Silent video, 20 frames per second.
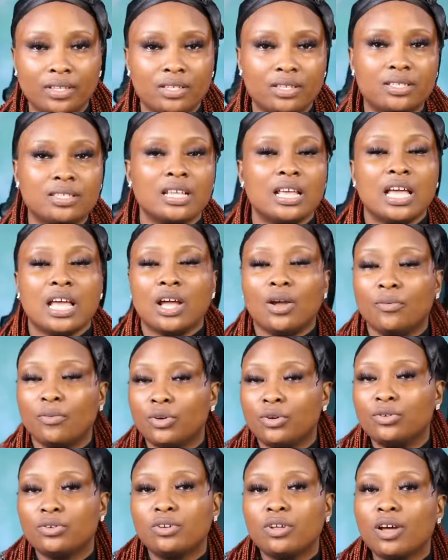this.
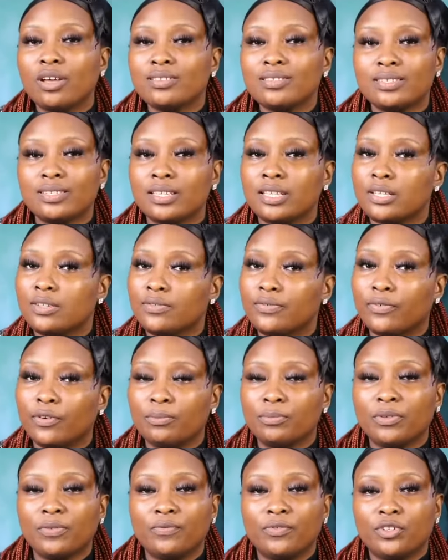We could all see it
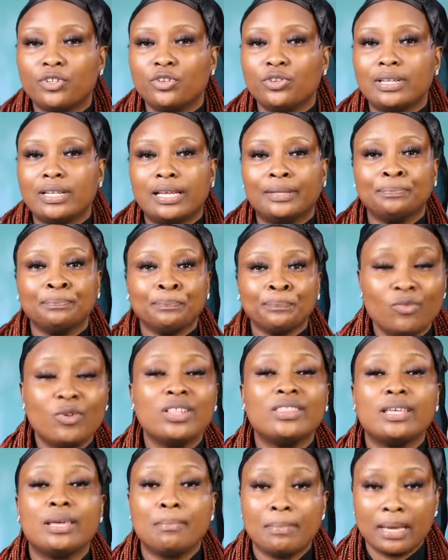from the video that
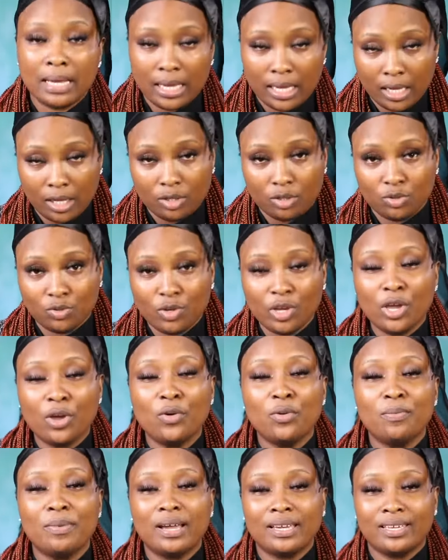what a man can do, a
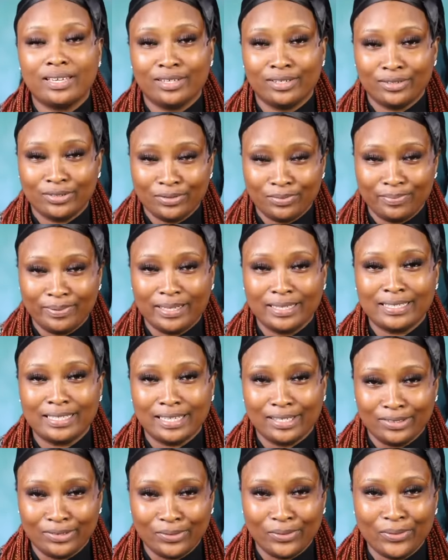woman can do
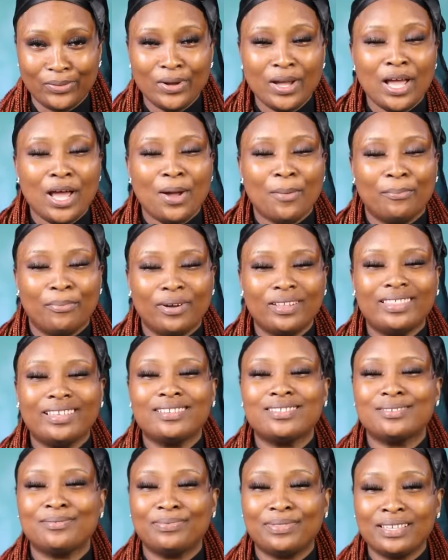better though. But
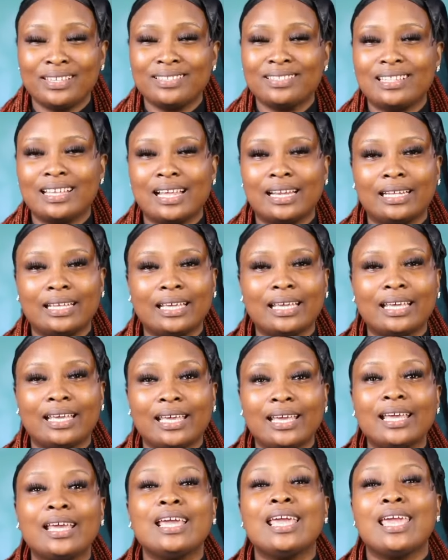there are some things that
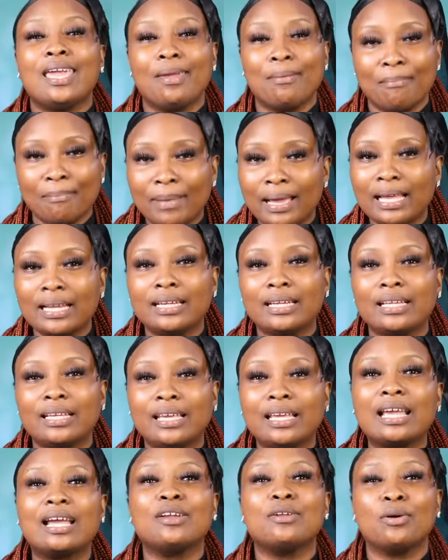a
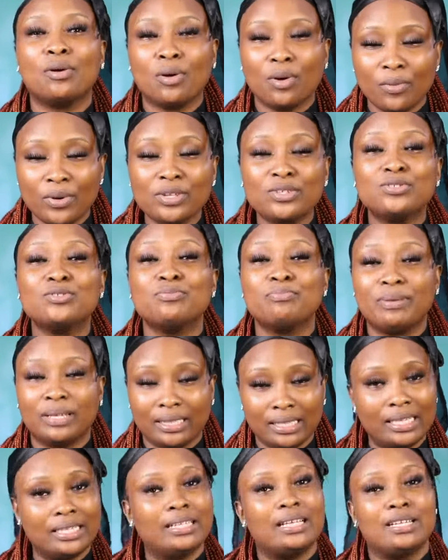man can always do
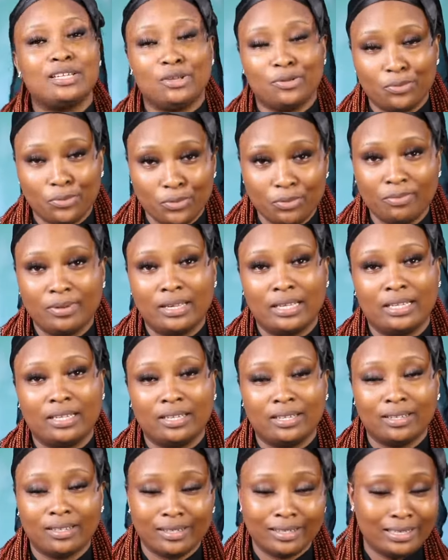better than a
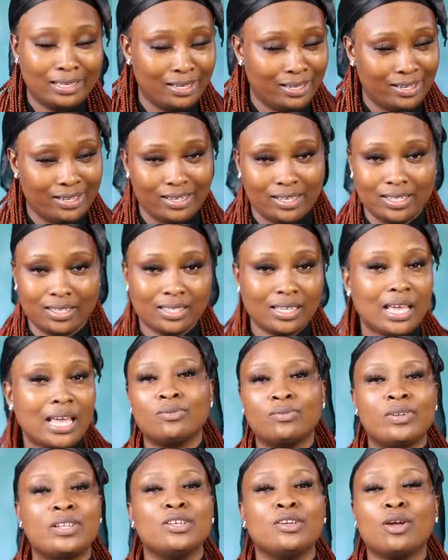woman. Yes.
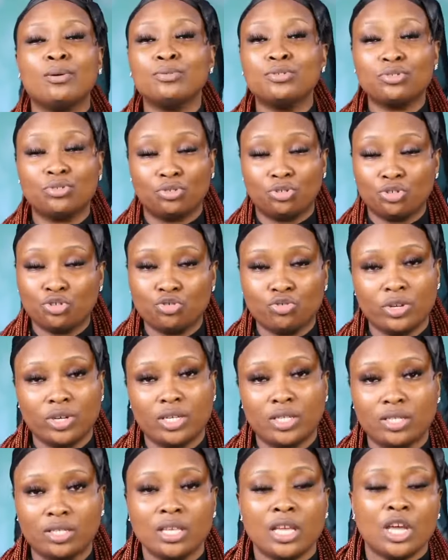When it comes to
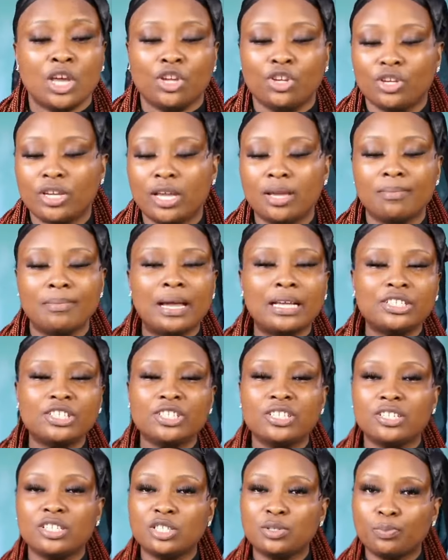strength, you can
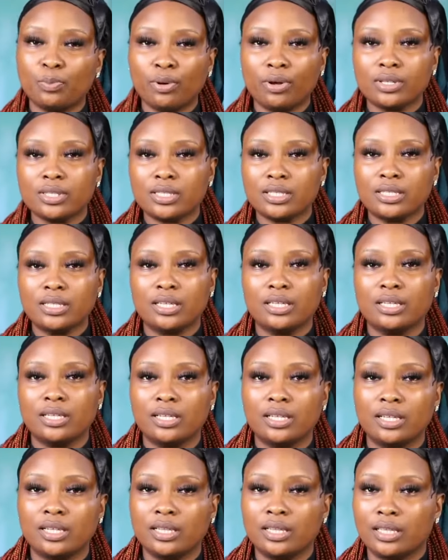imagine the sports
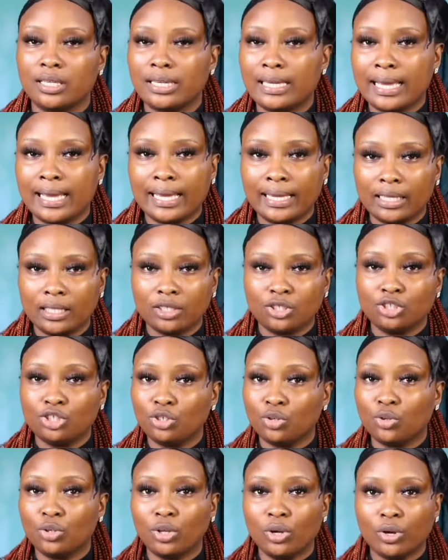the guy showed